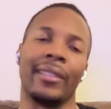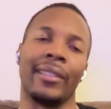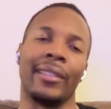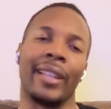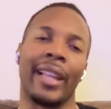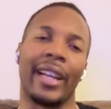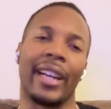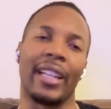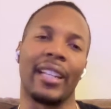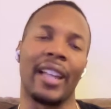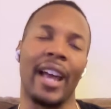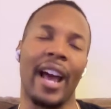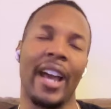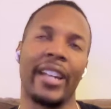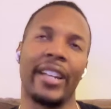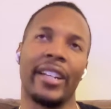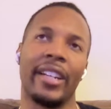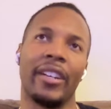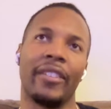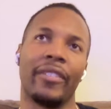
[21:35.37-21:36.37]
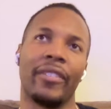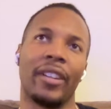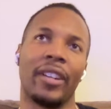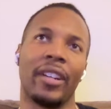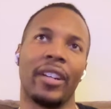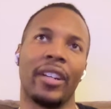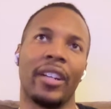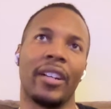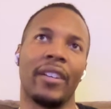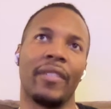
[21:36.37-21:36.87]
like a line
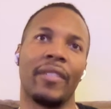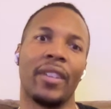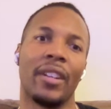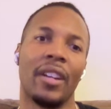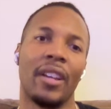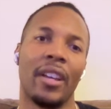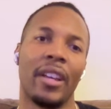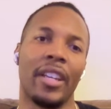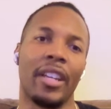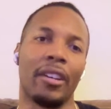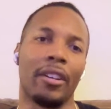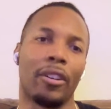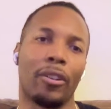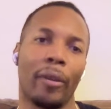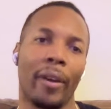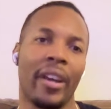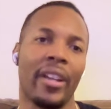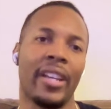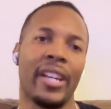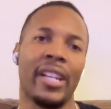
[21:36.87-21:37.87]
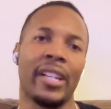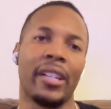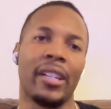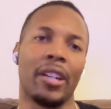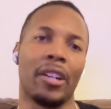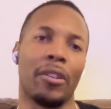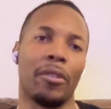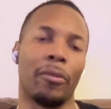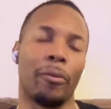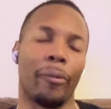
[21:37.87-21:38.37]
of credit
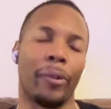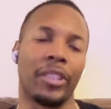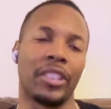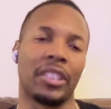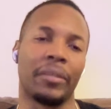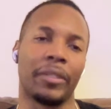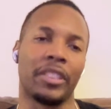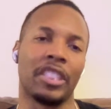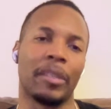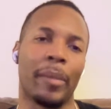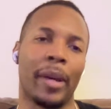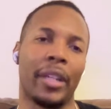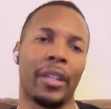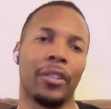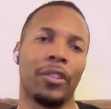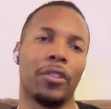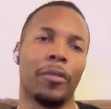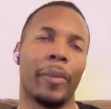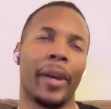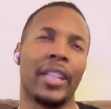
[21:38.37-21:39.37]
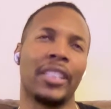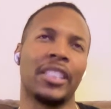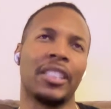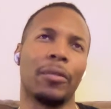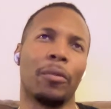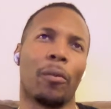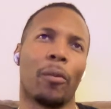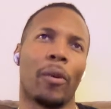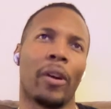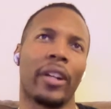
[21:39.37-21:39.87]
with somebody who basically
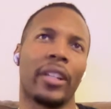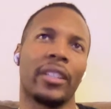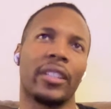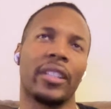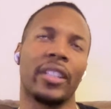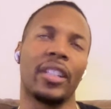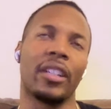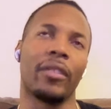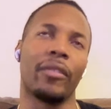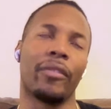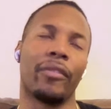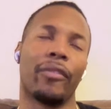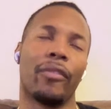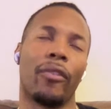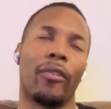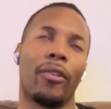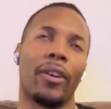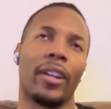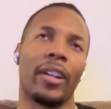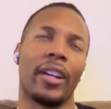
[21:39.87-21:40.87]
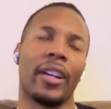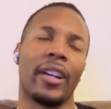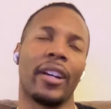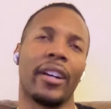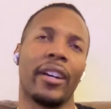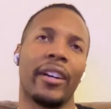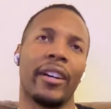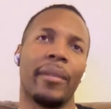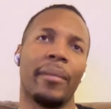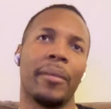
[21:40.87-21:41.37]
worked for
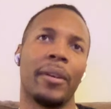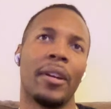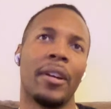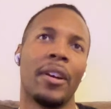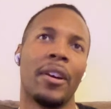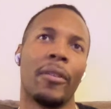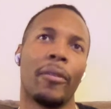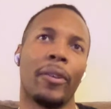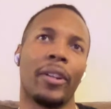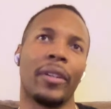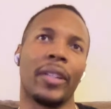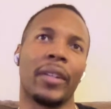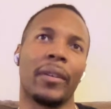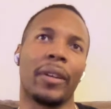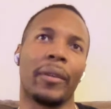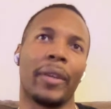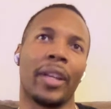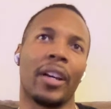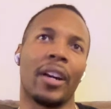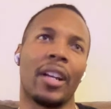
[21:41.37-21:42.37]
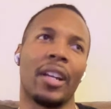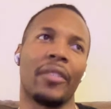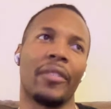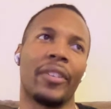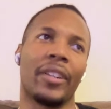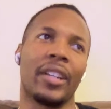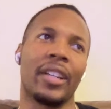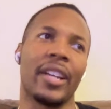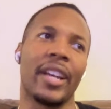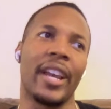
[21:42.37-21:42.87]
the what do we call it,
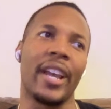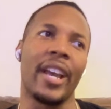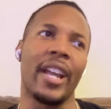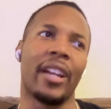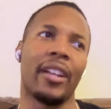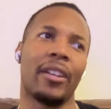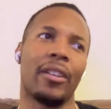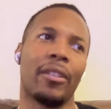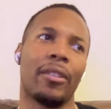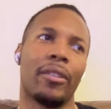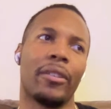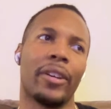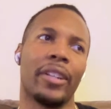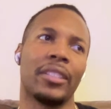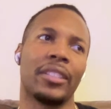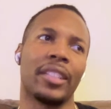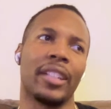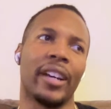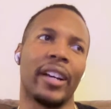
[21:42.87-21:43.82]
for the Illinois